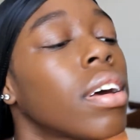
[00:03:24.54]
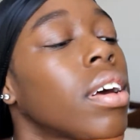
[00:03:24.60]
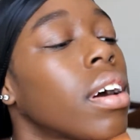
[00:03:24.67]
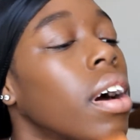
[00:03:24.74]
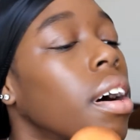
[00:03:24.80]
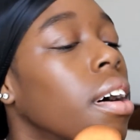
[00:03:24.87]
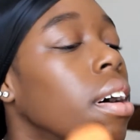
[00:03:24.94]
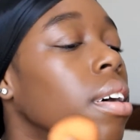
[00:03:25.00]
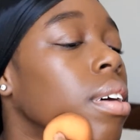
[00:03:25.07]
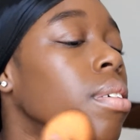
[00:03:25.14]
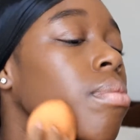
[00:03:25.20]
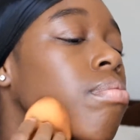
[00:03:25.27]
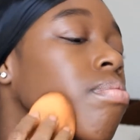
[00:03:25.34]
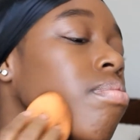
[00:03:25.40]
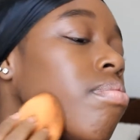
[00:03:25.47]

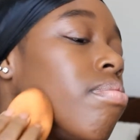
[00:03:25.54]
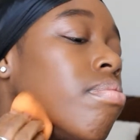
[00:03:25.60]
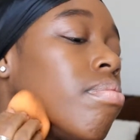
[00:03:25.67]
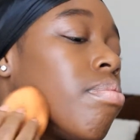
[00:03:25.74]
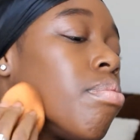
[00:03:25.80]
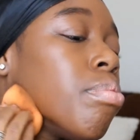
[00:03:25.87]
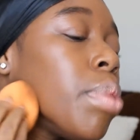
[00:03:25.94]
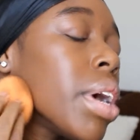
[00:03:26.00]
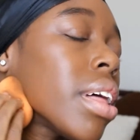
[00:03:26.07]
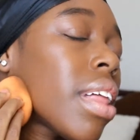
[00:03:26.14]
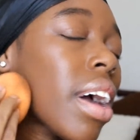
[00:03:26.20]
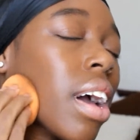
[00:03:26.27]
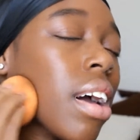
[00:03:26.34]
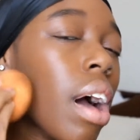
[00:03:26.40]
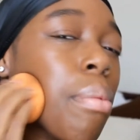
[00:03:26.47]
But
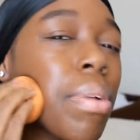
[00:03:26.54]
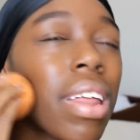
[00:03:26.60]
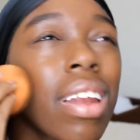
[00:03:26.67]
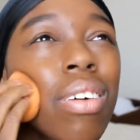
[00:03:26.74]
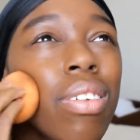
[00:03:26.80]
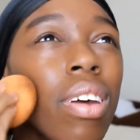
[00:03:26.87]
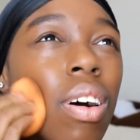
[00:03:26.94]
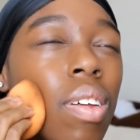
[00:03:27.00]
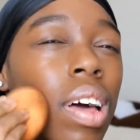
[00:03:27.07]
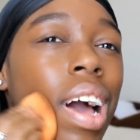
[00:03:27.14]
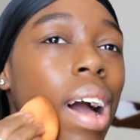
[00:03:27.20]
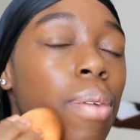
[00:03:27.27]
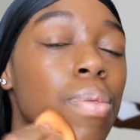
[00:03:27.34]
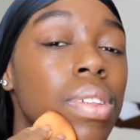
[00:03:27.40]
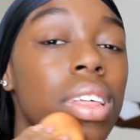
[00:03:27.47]
like, I mean, I don't know, like
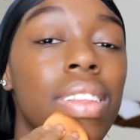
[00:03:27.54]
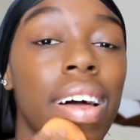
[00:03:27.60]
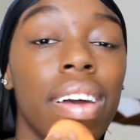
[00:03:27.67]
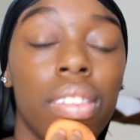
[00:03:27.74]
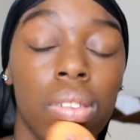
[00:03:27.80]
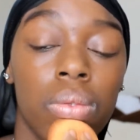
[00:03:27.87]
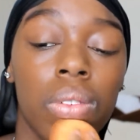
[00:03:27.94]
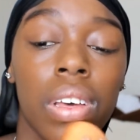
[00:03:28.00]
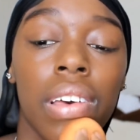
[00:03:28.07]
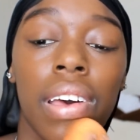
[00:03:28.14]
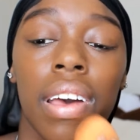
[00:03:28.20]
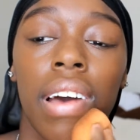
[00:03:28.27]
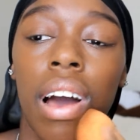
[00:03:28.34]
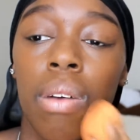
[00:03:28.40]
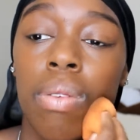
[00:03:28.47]
I really like doing
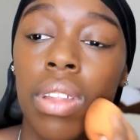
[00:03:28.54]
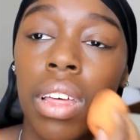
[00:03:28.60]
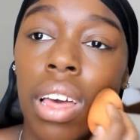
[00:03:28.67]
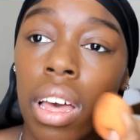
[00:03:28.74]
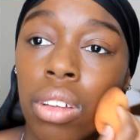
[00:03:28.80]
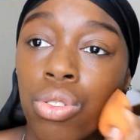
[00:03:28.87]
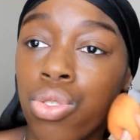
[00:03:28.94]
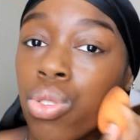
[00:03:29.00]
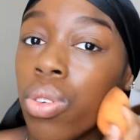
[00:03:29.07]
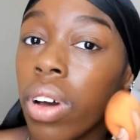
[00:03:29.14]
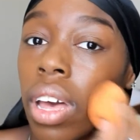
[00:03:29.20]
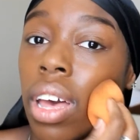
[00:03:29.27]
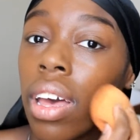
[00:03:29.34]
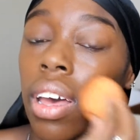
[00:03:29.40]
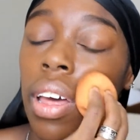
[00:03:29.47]
it. I really enjoy
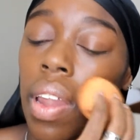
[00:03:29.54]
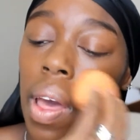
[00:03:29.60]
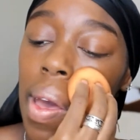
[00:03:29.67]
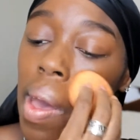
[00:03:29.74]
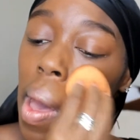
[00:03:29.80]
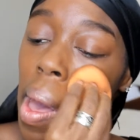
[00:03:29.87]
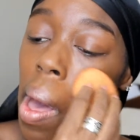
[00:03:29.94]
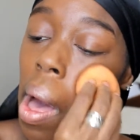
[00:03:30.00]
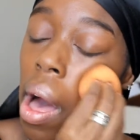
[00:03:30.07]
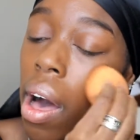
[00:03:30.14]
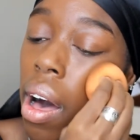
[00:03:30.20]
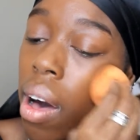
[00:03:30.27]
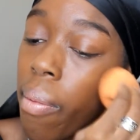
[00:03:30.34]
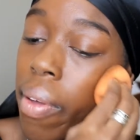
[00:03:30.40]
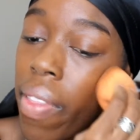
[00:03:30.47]
it.
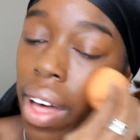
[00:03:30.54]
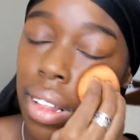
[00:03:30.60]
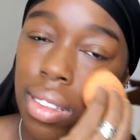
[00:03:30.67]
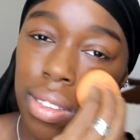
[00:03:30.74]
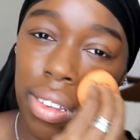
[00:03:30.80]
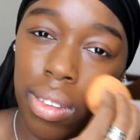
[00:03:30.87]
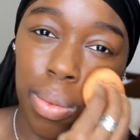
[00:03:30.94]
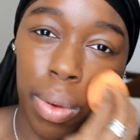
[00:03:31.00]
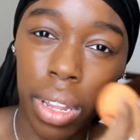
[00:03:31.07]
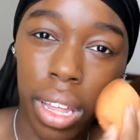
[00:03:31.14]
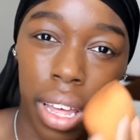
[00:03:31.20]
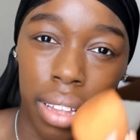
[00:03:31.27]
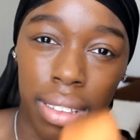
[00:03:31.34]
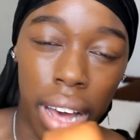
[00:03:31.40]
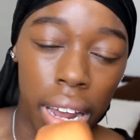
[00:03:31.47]
And that's just
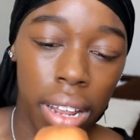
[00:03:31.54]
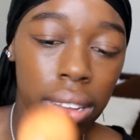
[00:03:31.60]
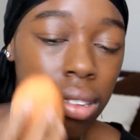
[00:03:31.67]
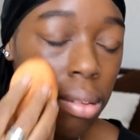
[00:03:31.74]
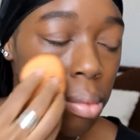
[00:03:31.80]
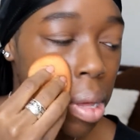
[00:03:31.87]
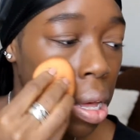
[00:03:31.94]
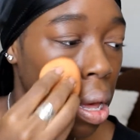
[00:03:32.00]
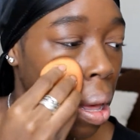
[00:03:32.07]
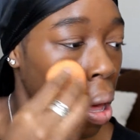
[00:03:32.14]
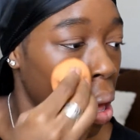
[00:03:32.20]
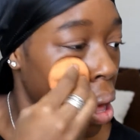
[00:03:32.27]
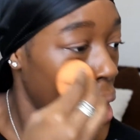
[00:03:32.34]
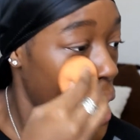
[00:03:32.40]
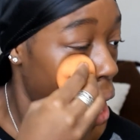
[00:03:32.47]
really exciting to me.
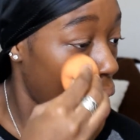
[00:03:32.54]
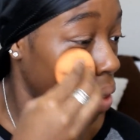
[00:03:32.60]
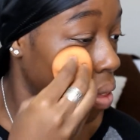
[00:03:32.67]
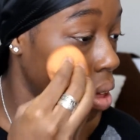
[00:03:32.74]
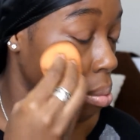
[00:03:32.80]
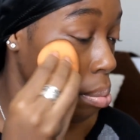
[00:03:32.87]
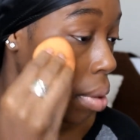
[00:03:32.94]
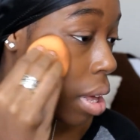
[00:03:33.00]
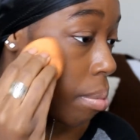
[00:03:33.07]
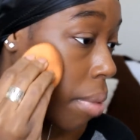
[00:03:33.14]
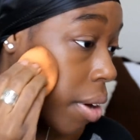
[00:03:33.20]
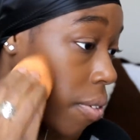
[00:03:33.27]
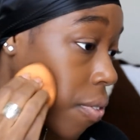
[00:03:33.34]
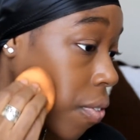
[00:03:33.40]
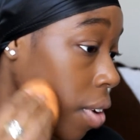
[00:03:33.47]
And then me and
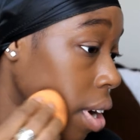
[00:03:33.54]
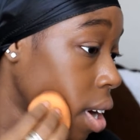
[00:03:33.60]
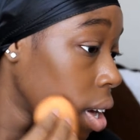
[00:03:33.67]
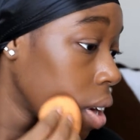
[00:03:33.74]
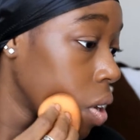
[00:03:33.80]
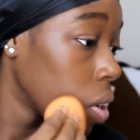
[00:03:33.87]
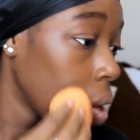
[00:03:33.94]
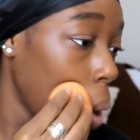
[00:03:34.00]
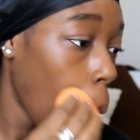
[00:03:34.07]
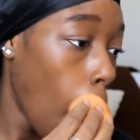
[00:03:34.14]
my friend,